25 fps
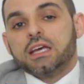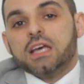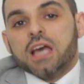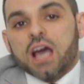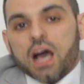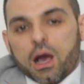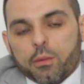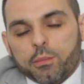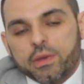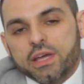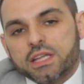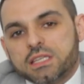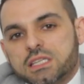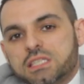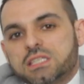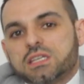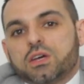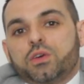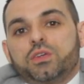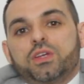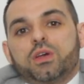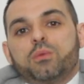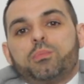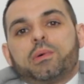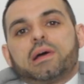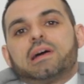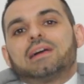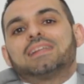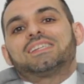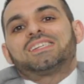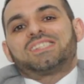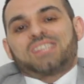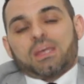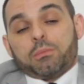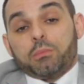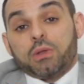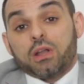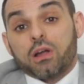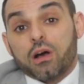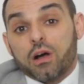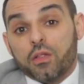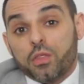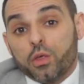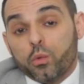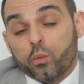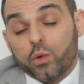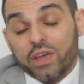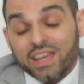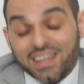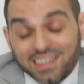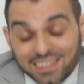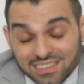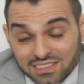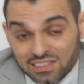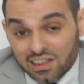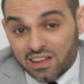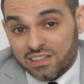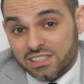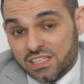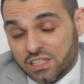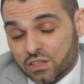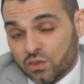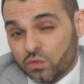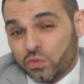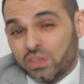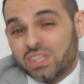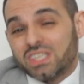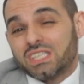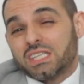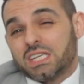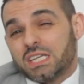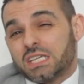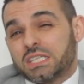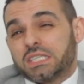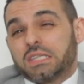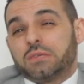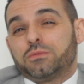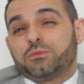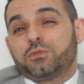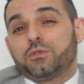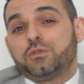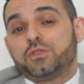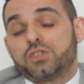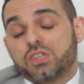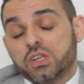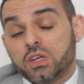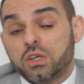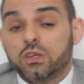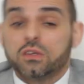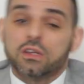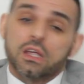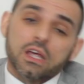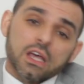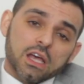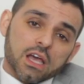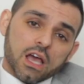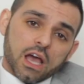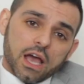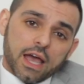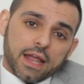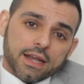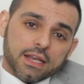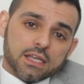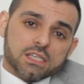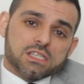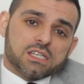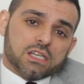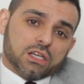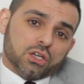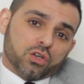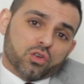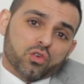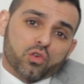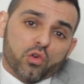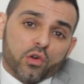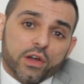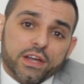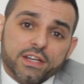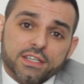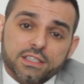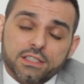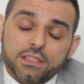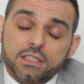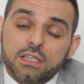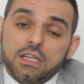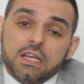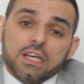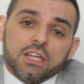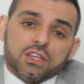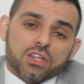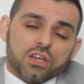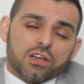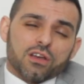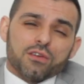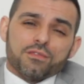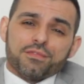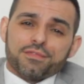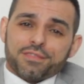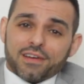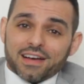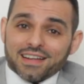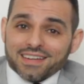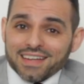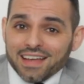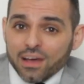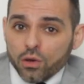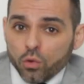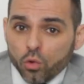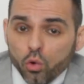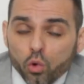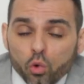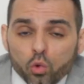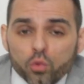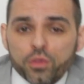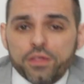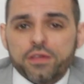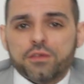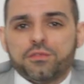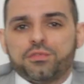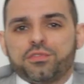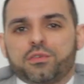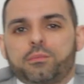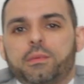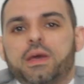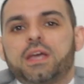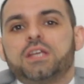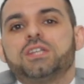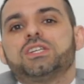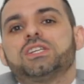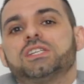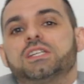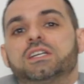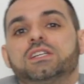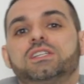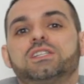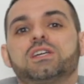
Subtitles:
I'm here to tell you about a seminar that we're conducting on the 16th of June, and it's in Croydon. You can find out all the information at